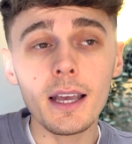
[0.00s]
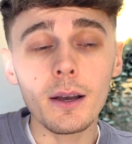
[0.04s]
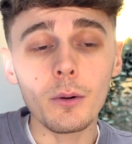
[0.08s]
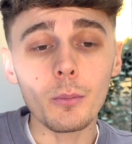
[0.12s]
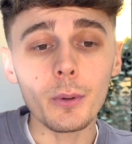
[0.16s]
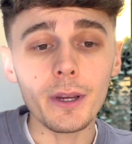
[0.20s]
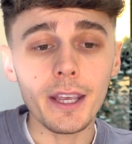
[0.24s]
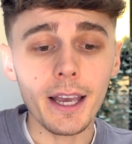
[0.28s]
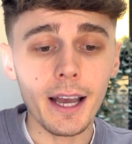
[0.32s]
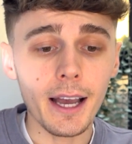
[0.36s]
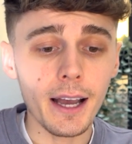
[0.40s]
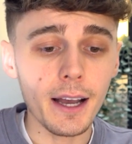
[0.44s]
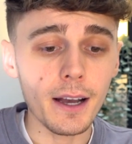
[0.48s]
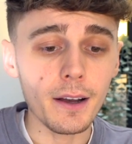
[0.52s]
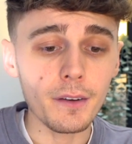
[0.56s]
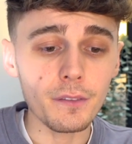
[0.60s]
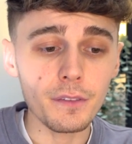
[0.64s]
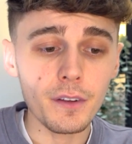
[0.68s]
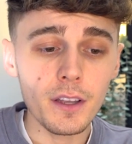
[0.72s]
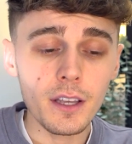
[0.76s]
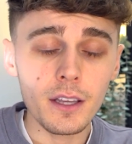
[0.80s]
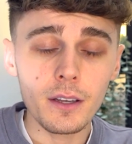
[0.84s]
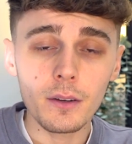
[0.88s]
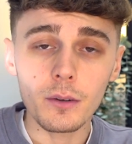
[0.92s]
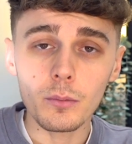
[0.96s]
We have
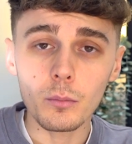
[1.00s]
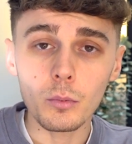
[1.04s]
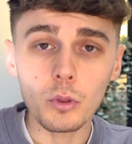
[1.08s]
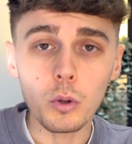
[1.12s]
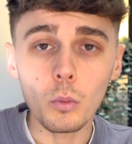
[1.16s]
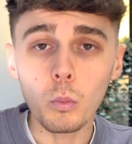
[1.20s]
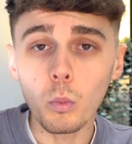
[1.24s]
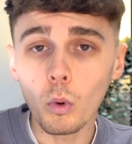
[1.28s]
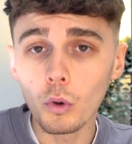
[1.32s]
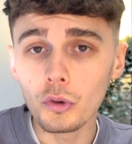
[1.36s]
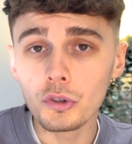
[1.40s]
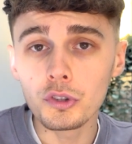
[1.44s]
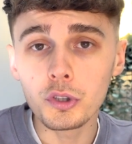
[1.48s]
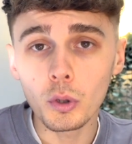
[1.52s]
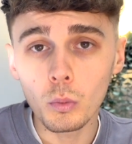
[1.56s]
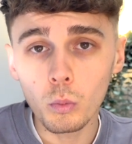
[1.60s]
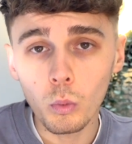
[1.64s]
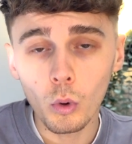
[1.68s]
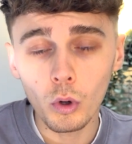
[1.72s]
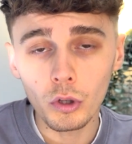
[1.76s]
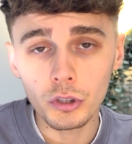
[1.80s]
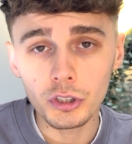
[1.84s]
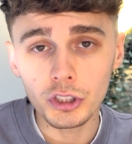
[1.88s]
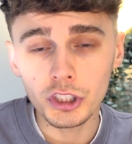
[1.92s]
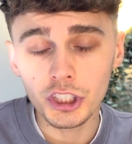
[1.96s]
the
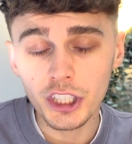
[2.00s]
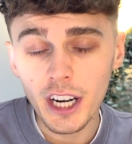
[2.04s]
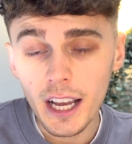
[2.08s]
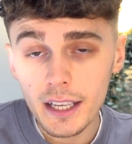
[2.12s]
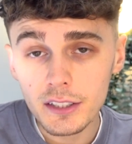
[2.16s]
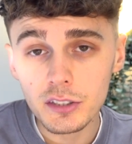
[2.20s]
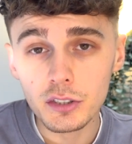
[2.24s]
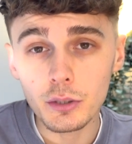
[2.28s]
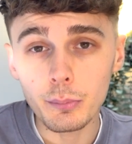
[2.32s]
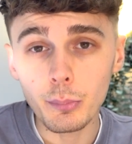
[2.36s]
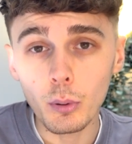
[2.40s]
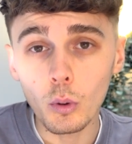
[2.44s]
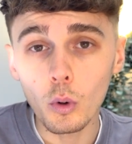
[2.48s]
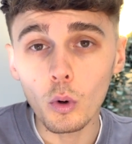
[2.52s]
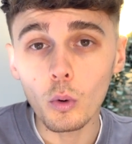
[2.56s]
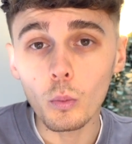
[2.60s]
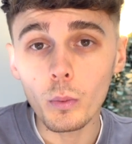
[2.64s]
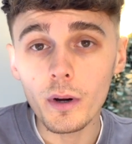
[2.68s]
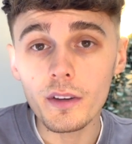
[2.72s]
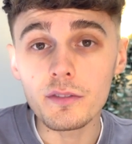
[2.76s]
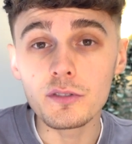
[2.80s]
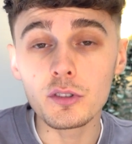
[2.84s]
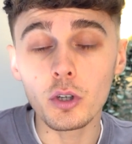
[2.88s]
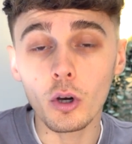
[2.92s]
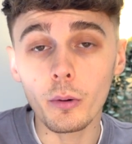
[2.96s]
one-to-one chat support
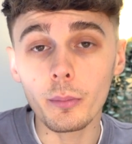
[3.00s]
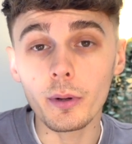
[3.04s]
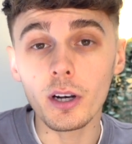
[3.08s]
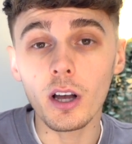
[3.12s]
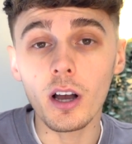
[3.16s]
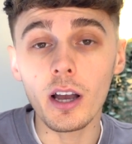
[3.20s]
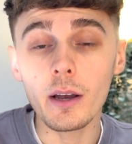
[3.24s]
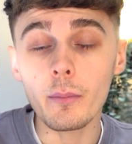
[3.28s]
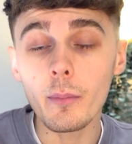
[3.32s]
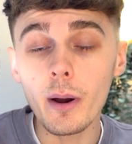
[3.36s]
with Tom and I,